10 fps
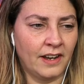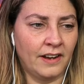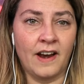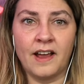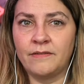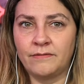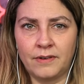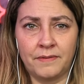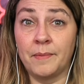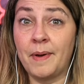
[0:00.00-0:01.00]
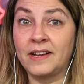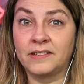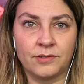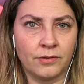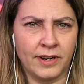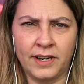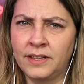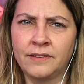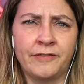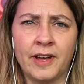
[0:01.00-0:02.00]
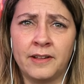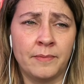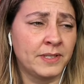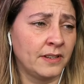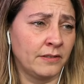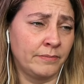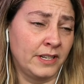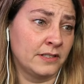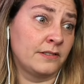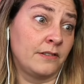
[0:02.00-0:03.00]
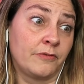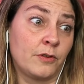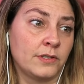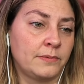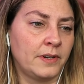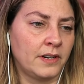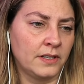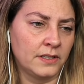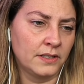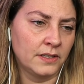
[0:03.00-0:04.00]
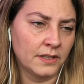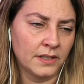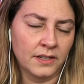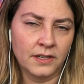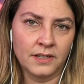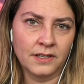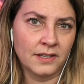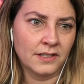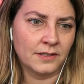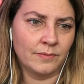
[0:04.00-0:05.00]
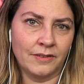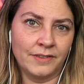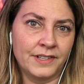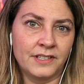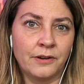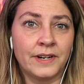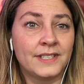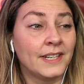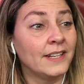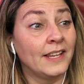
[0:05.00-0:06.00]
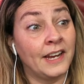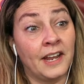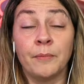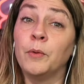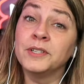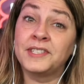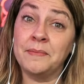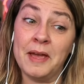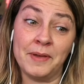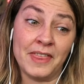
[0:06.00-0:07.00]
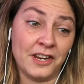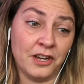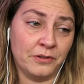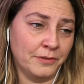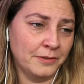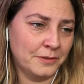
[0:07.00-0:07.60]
All right. We're having a backstory in the final episode because of course we are. This Marvel doesn't know how to stick a landing, but we'll see. Maybe they do.